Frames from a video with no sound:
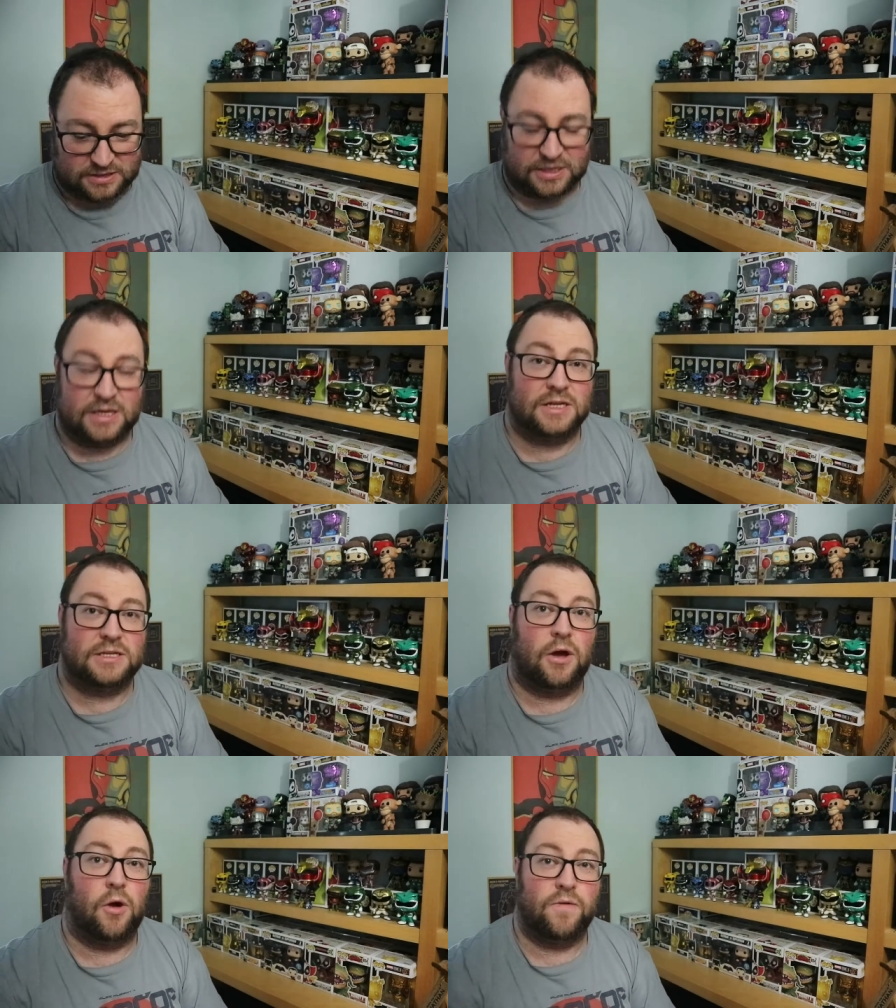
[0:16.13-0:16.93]
This
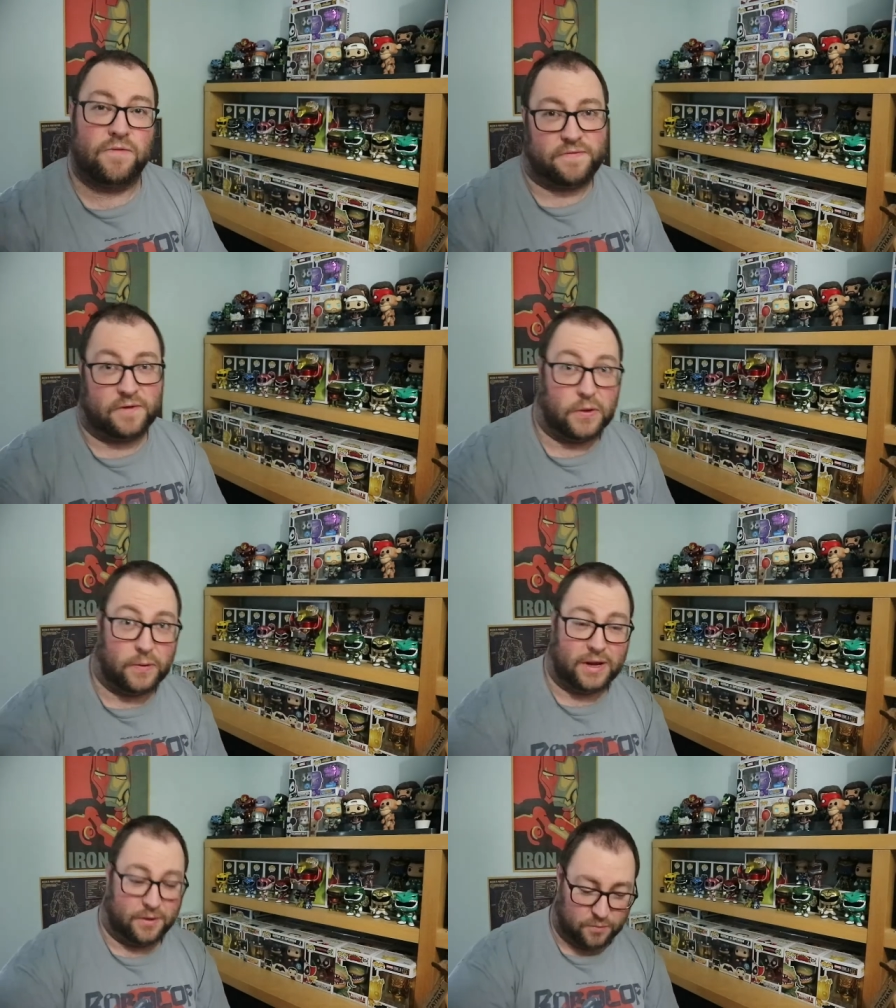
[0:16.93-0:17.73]
is
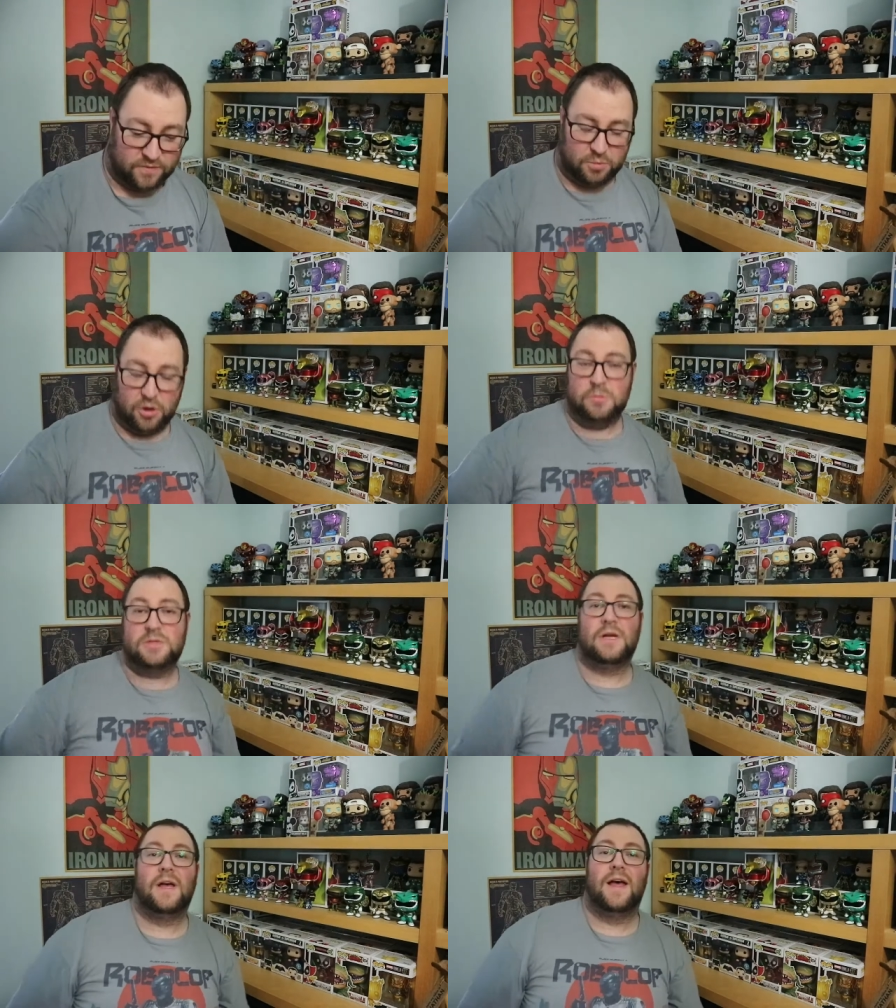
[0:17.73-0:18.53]
overflowing with
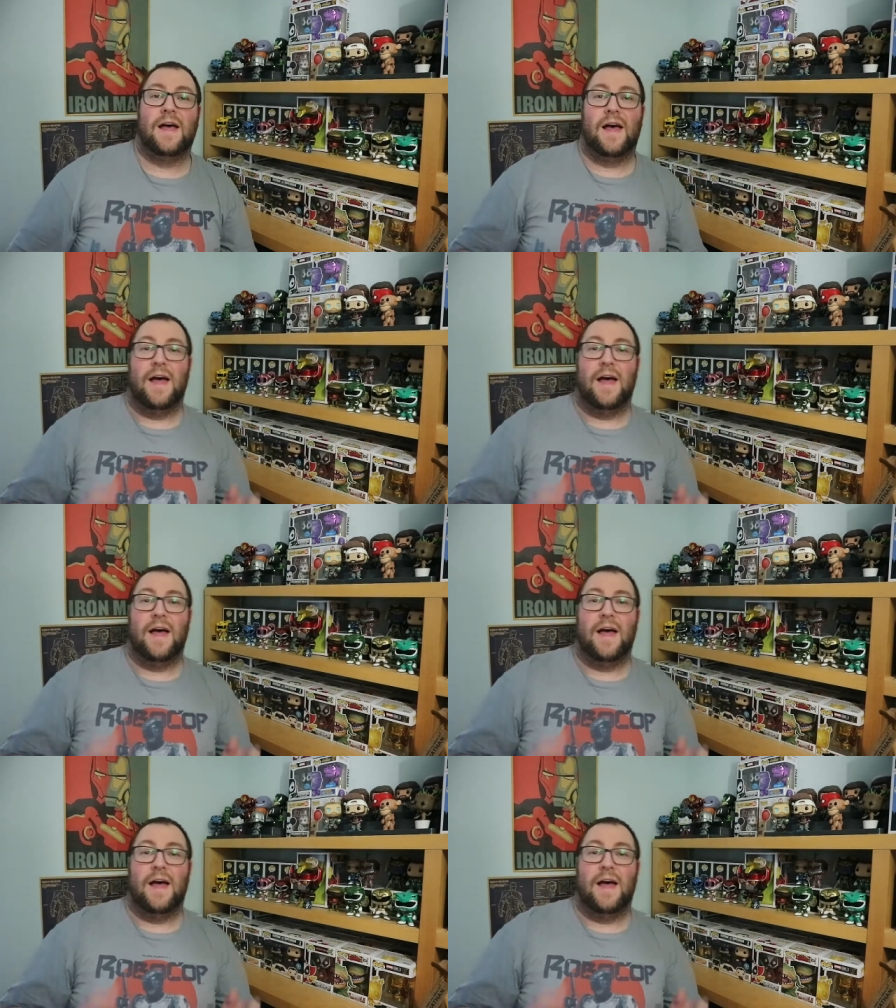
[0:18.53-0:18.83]
pops.